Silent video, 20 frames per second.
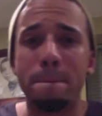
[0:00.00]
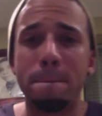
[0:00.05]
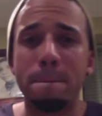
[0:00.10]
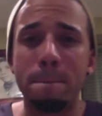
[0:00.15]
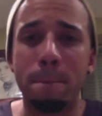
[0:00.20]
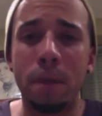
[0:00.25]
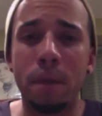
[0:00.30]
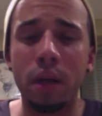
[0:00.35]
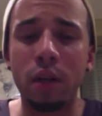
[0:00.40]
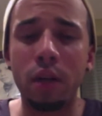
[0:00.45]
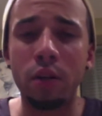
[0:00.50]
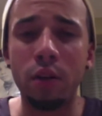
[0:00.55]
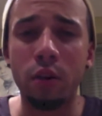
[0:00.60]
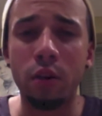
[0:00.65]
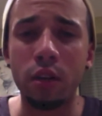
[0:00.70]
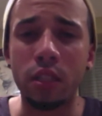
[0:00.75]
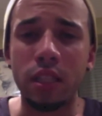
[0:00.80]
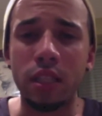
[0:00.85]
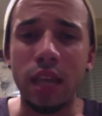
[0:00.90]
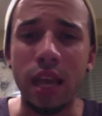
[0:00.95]
But in order
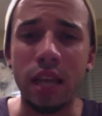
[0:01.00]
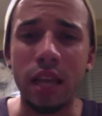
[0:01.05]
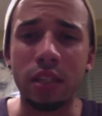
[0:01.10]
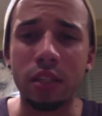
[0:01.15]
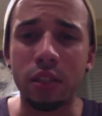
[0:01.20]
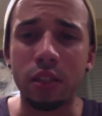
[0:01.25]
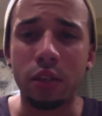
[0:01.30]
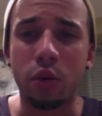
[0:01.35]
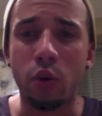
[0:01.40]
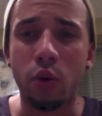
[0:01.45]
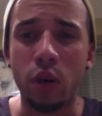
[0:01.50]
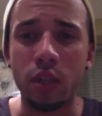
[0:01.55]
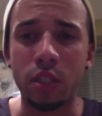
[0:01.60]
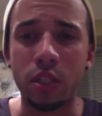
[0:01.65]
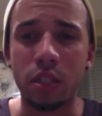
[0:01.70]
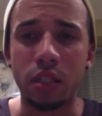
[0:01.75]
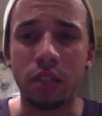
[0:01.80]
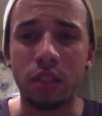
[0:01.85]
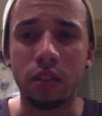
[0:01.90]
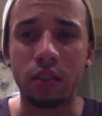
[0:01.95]
to answer the
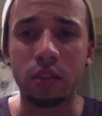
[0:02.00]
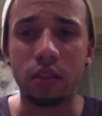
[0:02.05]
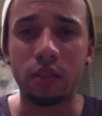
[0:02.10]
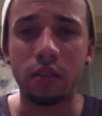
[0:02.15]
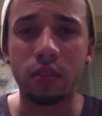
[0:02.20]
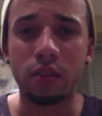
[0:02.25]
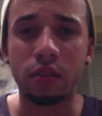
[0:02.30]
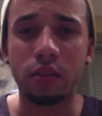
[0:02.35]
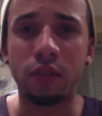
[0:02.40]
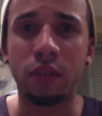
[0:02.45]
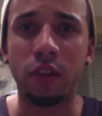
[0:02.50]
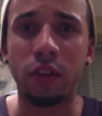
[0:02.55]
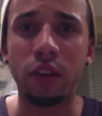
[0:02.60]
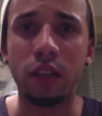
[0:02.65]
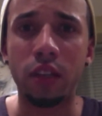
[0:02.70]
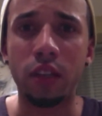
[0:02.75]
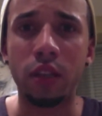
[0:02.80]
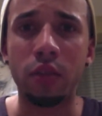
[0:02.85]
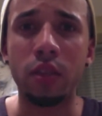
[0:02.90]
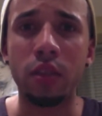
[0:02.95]
question
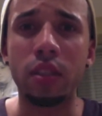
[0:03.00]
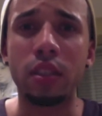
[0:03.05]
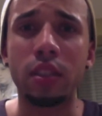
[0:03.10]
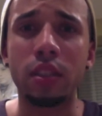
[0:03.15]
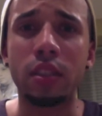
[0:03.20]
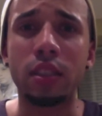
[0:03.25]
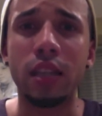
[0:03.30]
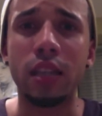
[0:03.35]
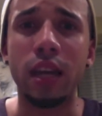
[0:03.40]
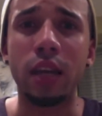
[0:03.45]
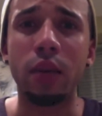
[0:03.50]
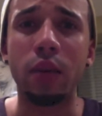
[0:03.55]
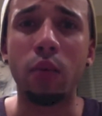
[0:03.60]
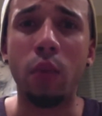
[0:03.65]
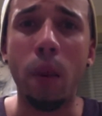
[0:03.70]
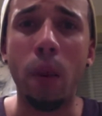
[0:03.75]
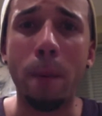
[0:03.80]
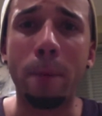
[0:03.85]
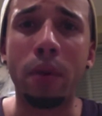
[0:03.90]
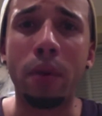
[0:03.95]
fully, you need to understand
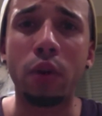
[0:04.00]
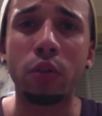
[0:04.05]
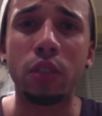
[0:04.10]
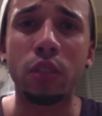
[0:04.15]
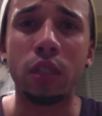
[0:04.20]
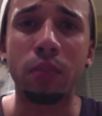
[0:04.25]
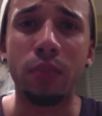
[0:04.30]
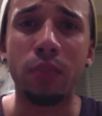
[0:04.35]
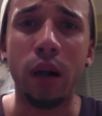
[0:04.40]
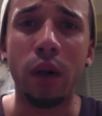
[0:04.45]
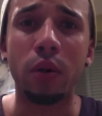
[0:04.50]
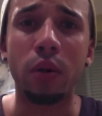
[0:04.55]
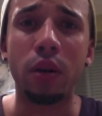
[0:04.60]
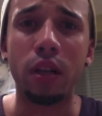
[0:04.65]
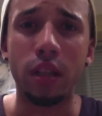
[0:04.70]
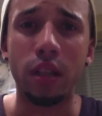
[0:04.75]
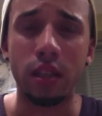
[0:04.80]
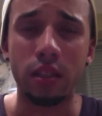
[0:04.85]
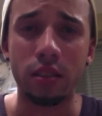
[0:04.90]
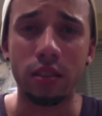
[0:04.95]
what protein powder
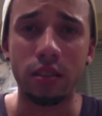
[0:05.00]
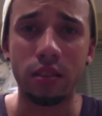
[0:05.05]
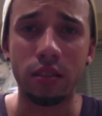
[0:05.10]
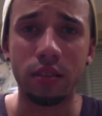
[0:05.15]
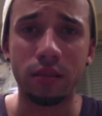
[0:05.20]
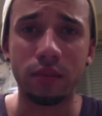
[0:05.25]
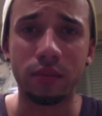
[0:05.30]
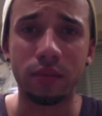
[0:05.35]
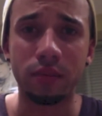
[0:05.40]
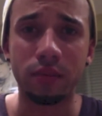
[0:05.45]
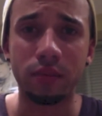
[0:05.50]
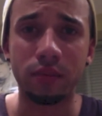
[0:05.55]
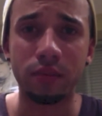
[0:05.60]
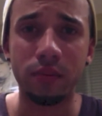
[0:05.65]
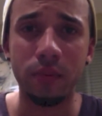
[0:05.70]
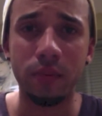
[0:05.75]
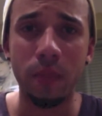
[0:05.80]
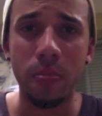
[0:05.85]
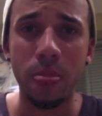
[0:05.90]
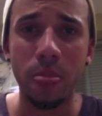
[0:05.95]
is.
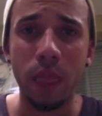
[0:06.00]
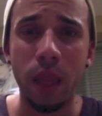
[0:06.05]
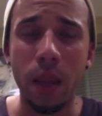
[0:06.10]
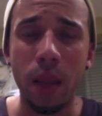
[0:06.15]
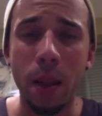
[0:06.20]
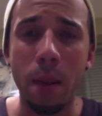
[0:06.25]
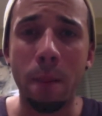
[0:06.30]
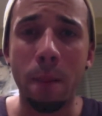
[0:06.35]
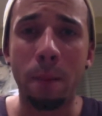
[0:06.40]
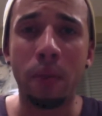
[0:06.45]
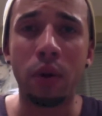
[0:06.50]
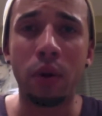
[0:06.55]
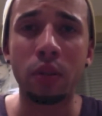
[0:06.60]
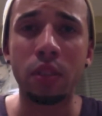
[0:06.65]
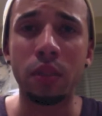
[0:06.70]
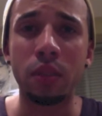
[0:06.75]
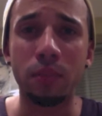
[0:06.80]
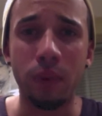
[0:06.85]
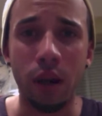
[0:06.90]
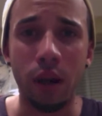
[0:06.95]

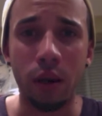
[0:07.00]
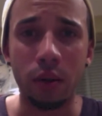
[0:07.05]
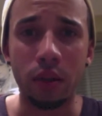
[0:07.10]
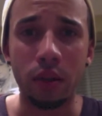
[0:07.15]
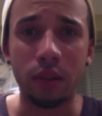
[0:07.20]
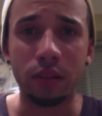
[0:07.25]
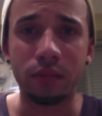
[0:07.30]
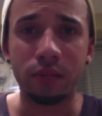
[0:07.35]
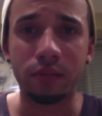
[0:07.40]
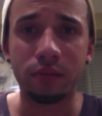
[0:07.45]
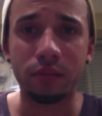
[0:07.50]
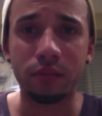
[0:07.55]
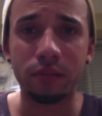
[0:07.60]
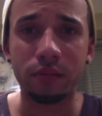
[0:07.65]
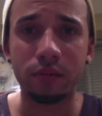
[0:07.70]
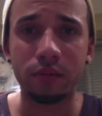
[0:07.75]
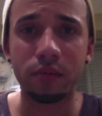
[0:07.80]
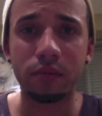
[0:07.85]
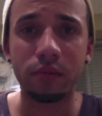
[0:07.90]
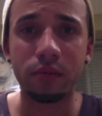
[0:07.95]
Protein powder
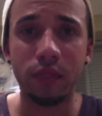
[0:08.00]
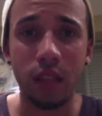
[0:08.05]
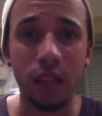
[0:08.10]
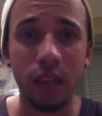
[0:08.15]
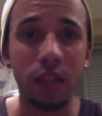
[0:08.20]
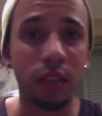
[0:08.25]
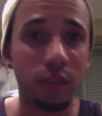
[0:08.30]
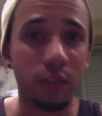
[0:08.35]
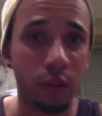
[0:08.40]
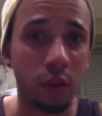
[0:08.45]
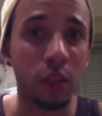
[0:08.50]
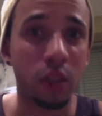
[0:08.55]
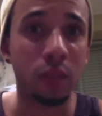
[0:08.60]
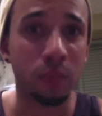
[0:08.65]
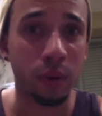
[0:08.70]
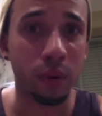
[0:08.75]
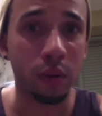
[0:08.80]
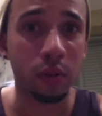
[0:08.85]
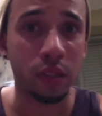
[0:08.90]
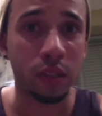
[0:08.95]
is, of course,
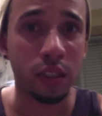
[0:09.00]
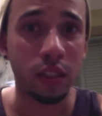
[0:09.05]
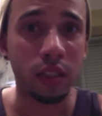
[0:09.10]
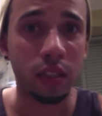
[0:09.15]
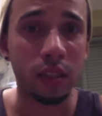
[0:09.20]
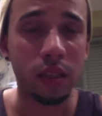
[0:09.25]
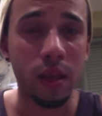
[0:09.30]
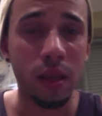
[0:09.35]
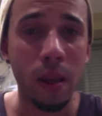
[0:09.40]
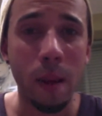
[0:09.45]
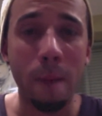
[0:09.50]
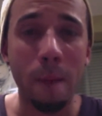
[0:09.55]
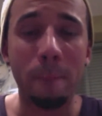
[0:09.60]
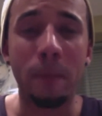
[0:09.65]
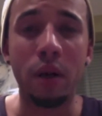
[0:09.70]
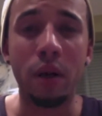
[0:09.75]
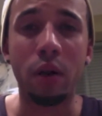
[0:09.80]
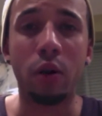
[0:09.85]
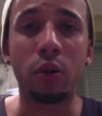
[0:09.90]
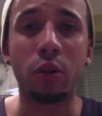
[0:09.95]
protein,
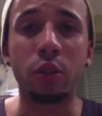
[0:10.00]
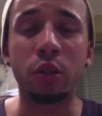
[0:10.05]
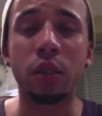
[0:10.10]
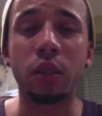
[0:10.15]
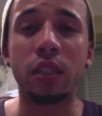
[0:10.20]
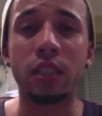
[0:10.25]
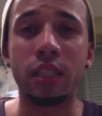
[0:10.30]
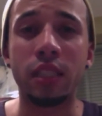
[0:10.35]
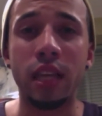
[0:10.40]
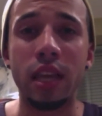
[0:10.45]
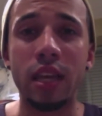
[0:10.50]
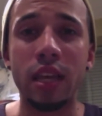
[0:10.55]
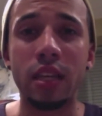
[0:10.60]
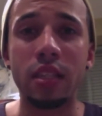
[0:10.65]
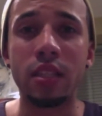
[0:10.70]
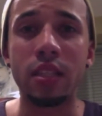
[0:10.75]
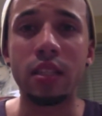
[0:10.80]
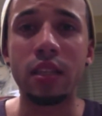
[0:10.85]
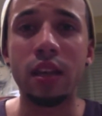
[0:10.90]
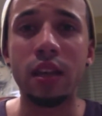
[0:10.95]
but it also
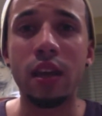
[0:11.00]
contains